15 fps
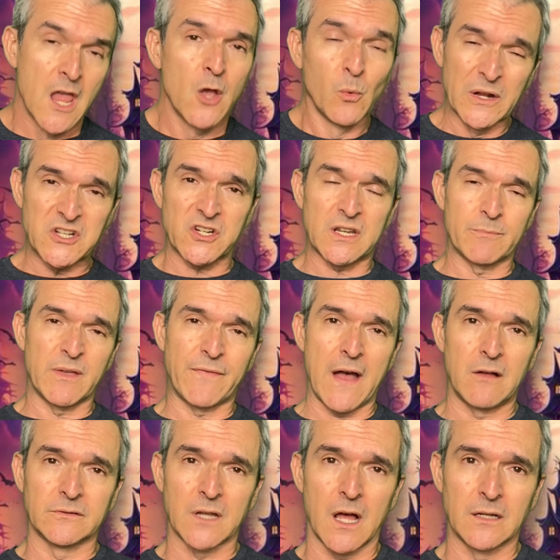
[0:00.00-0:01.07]
which can be
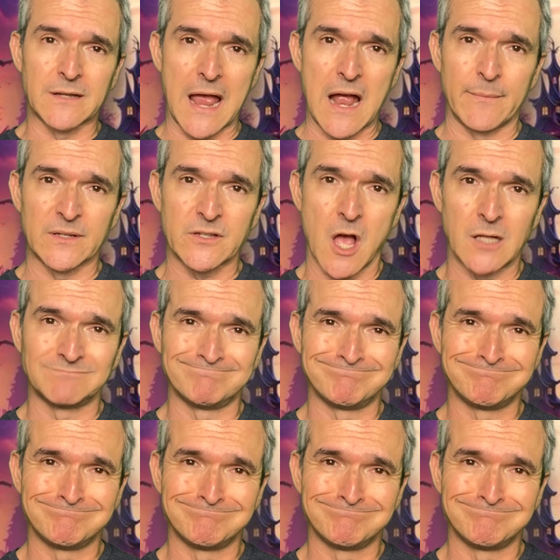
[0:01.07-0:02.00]
found on Amazon.